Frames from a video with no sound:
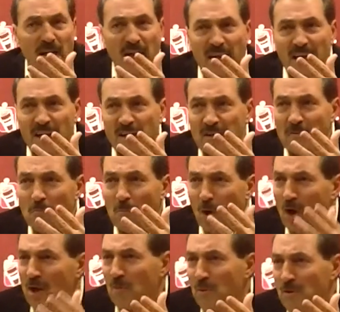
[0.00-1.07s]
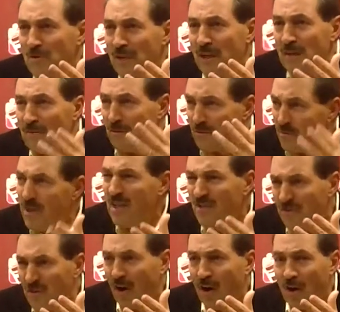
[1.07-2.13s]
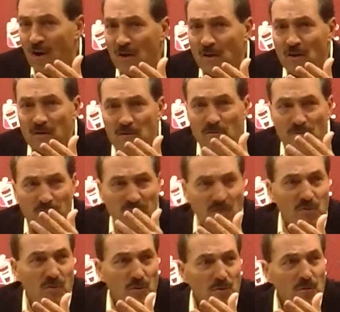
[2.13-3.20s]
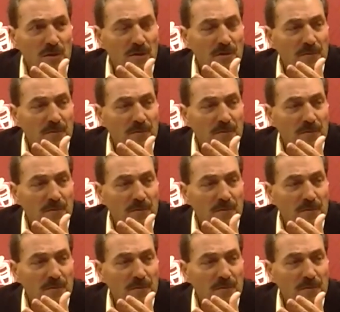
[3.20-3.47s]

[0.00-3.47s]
And Mark was a 3-star recruit.